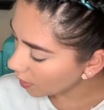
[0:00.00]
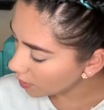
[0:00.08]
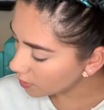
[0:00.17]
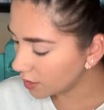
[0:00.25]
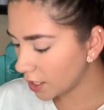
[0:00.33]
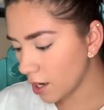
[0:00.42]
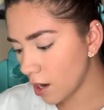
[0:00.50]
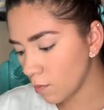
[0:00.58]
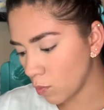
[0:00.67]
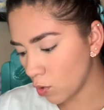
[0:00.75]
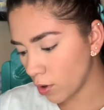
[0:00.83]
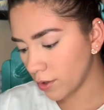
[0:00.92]
They are
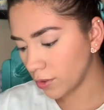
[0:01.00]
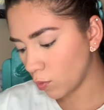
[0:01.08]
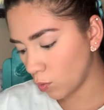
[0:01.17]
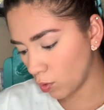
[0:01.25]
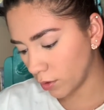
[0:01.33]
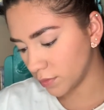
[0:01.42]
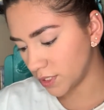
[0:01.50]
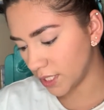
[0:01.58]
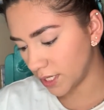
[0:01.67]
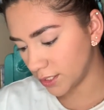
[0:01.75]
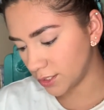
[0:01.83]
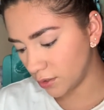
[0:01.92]
more on the warm
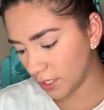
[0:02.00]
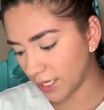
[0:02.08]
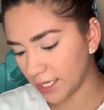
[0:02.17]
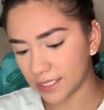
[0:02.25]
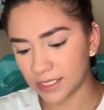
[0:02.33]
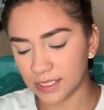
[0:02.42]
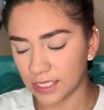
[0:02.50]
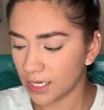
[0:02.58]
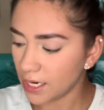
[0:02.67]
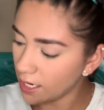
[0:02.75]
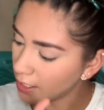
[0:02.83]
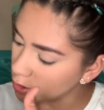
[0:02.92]
side, so like I said,
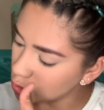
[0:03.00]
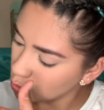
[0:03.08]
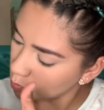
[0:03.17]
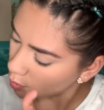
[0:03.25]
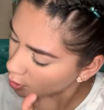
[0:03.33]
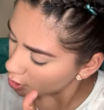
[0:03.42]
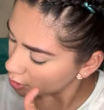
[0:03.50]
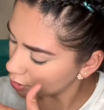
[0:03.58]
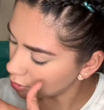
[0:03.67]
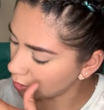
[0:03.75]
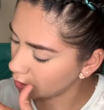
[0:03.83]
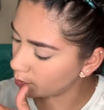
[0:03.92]
I do
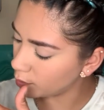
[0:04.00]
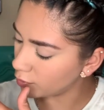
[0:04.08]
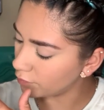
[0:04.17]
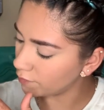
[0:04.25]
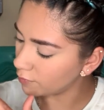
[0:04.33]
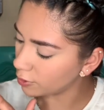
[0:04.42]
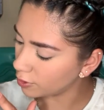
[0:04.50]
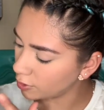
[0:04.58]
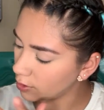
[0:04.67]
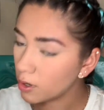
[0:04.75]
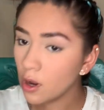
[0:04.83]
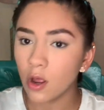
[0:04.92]
personally prefer
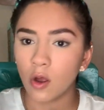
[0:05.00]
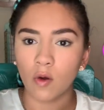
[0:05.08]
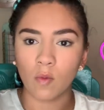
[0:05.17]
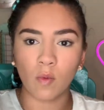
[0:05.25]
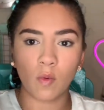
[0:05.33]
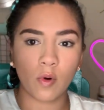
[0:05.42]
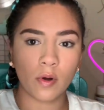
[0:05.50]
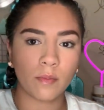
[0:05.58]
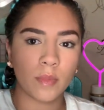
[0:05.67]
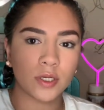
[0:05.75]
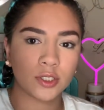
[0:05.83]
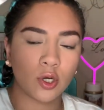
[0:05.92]
warm
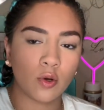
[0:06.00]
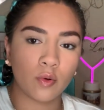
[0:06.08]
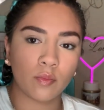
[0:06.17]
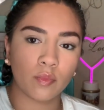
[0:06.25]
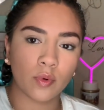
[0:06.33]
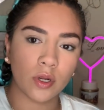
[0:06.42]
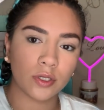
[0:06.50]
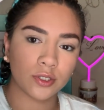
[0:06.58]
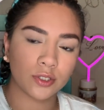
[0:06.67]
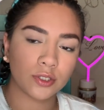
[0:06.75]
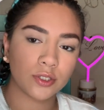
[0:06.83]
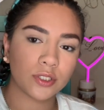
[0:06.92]
tone
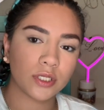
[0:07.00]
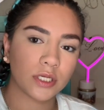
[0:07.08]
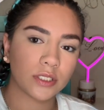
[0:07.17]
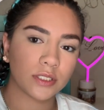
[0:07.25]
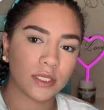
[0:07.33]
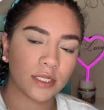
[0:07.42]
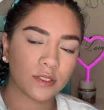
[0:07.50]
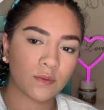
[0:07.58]
bronzers. That's